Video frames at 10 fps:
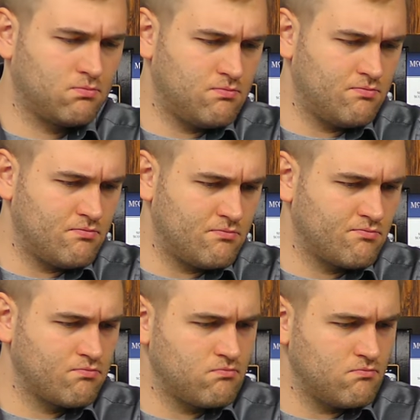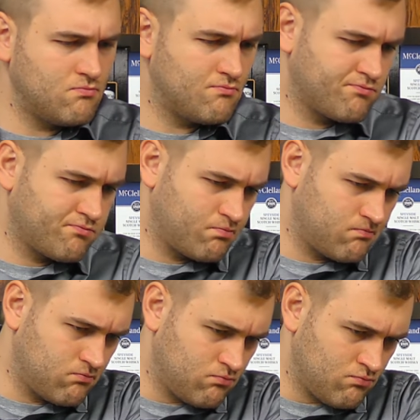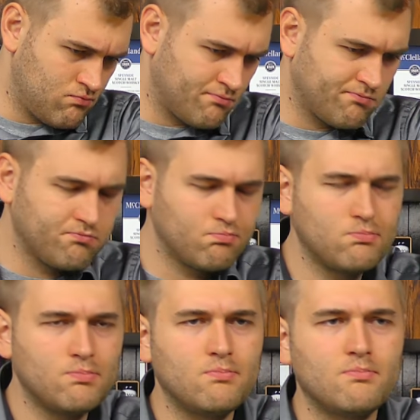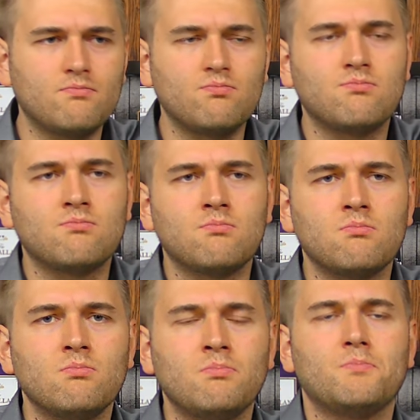Nobody speaks.